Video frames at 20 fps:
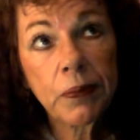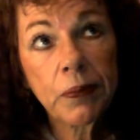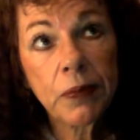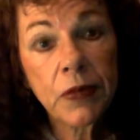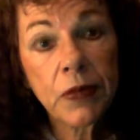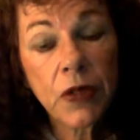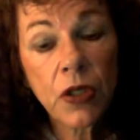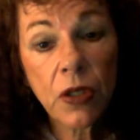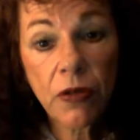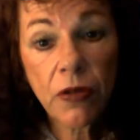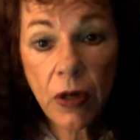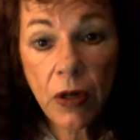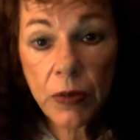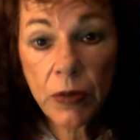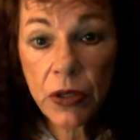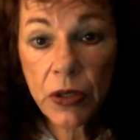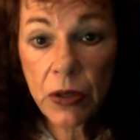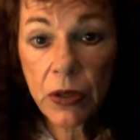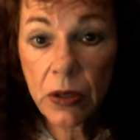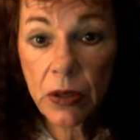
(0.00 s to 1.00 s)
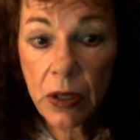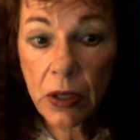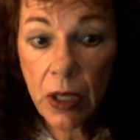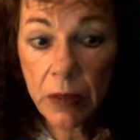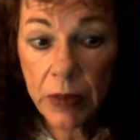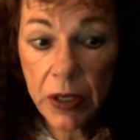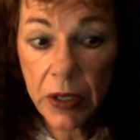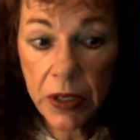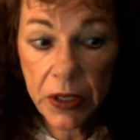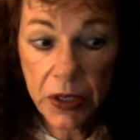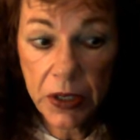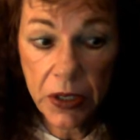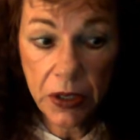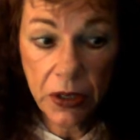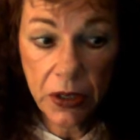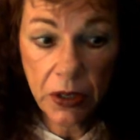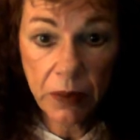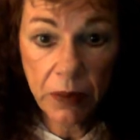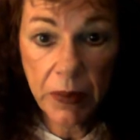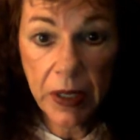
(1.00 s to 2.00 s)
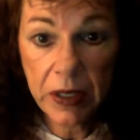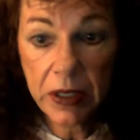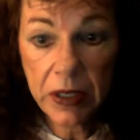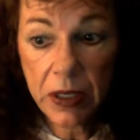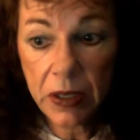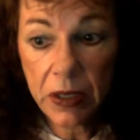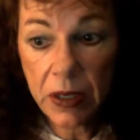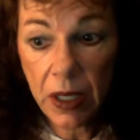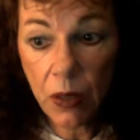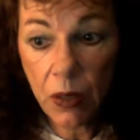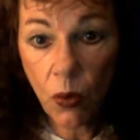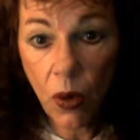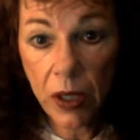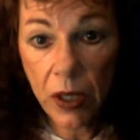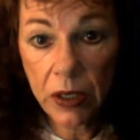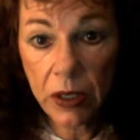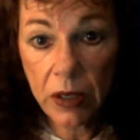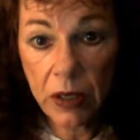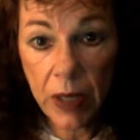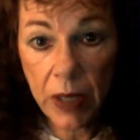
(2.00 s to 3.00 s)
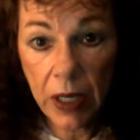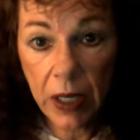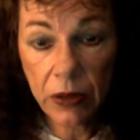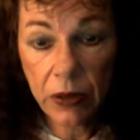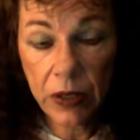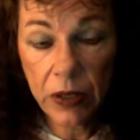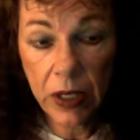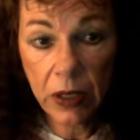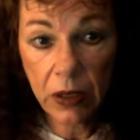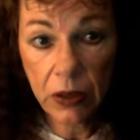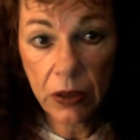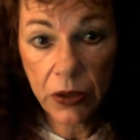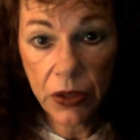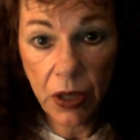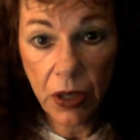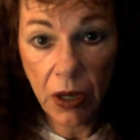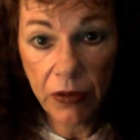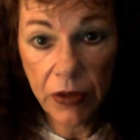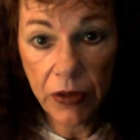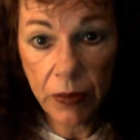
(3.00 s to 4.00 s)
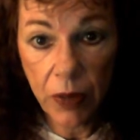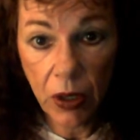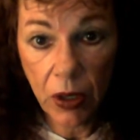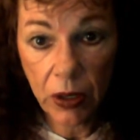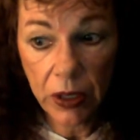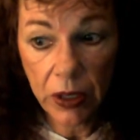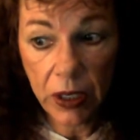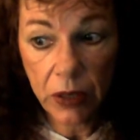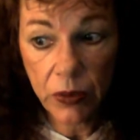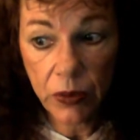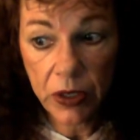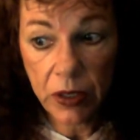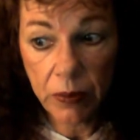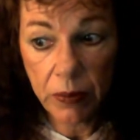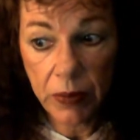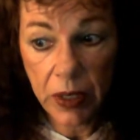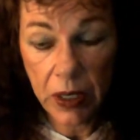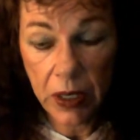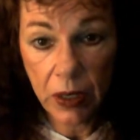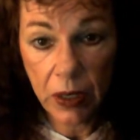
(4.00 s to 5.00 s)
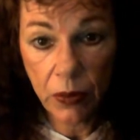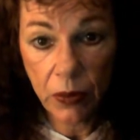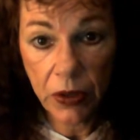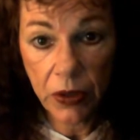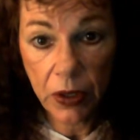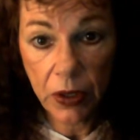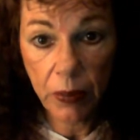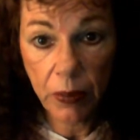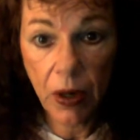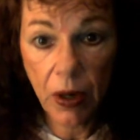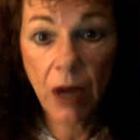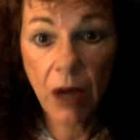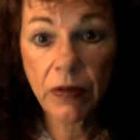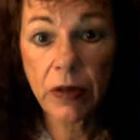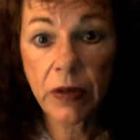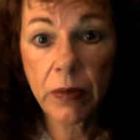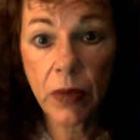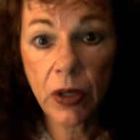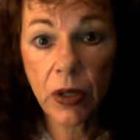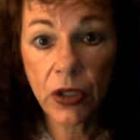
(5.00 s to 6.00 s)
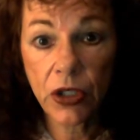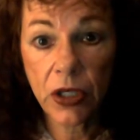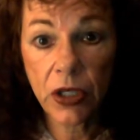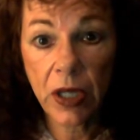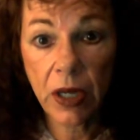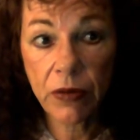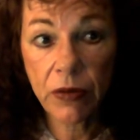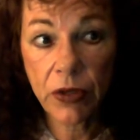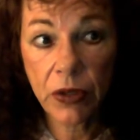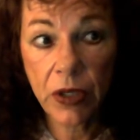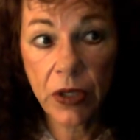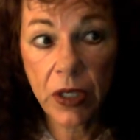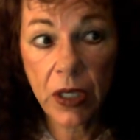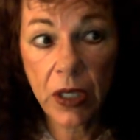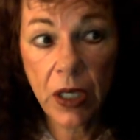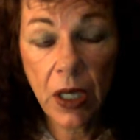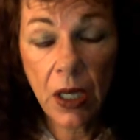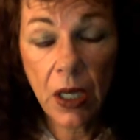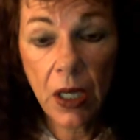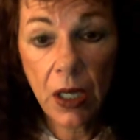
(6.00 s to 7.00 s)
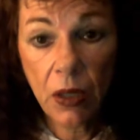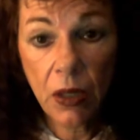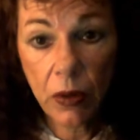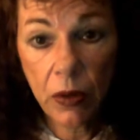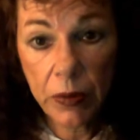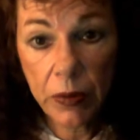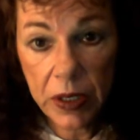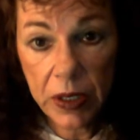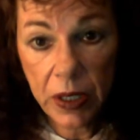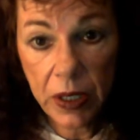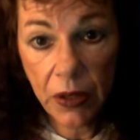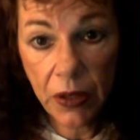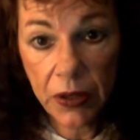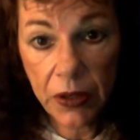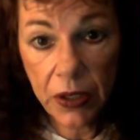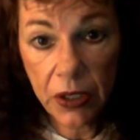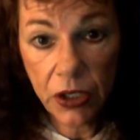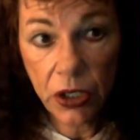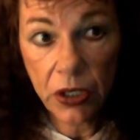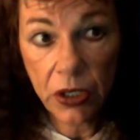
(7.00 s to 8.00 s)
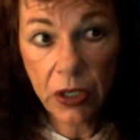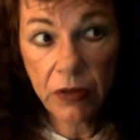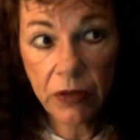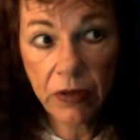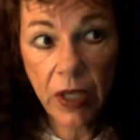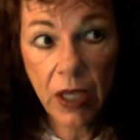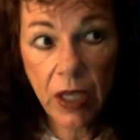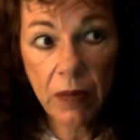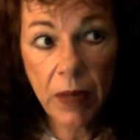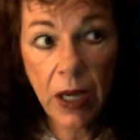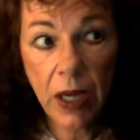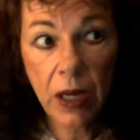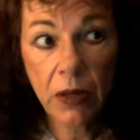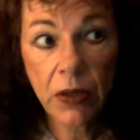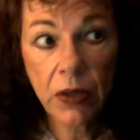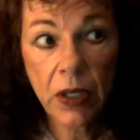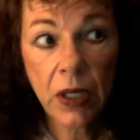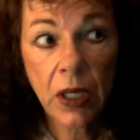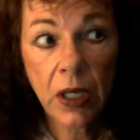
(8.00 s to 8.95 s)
So the pharmaceutical companies did their best because they wanted the bioidenticals off the market. It was competing with their profit margin after the Women's Health Initiative came out,